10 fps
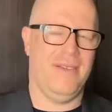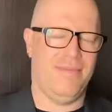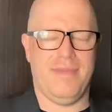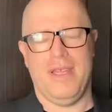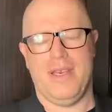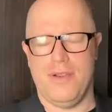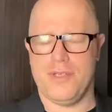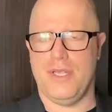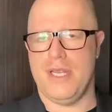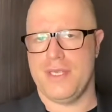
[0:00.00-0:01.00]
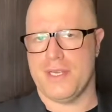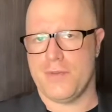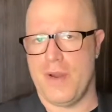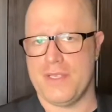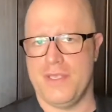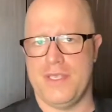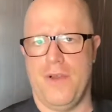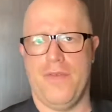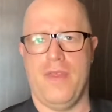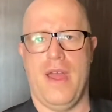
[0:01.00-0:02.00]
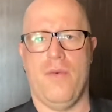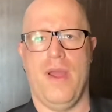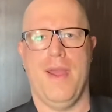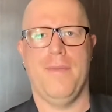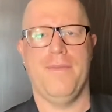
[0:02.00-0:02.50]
it usually doesn't express itself in that way.